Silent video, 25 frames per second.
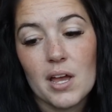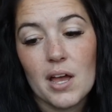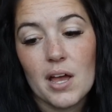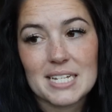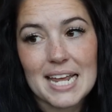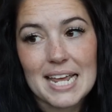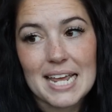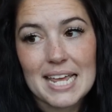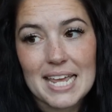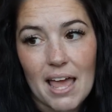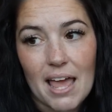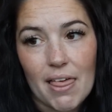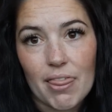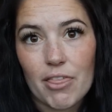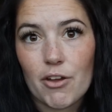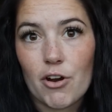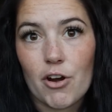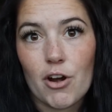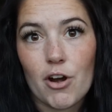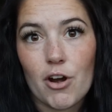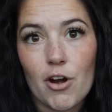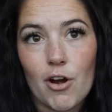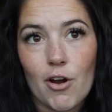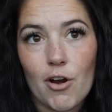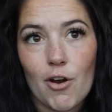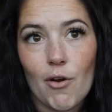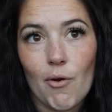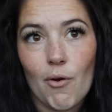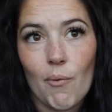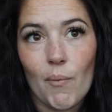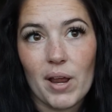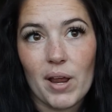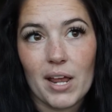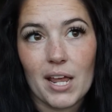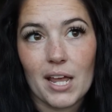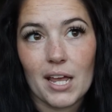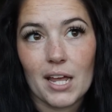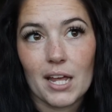Together,
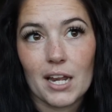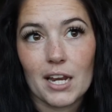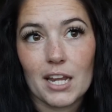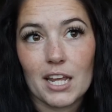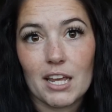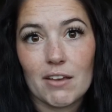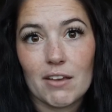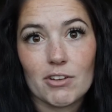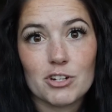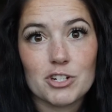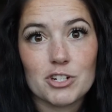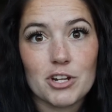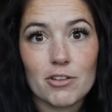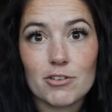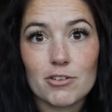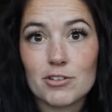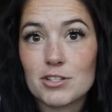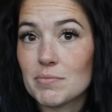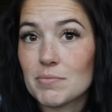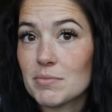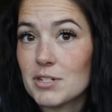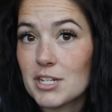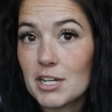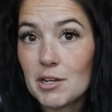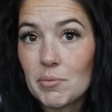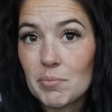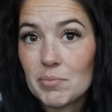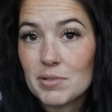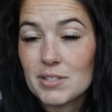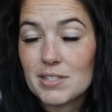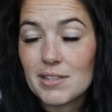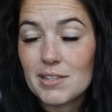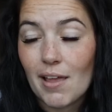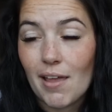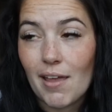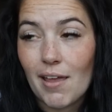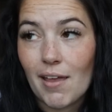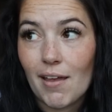we can give each other some
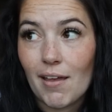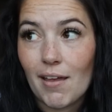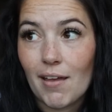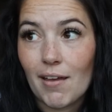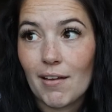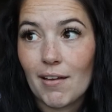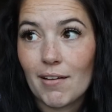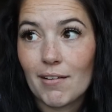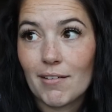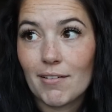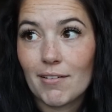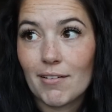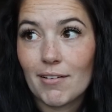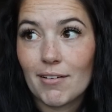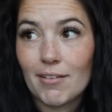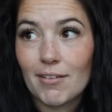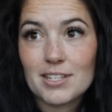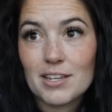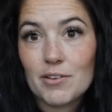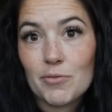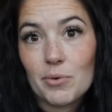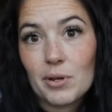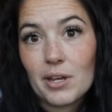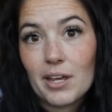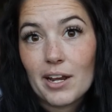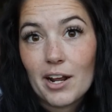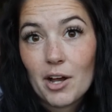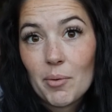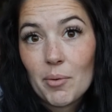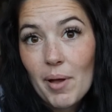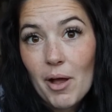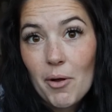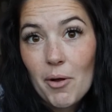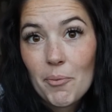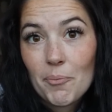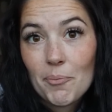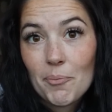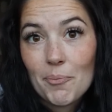tips and see if we can help out.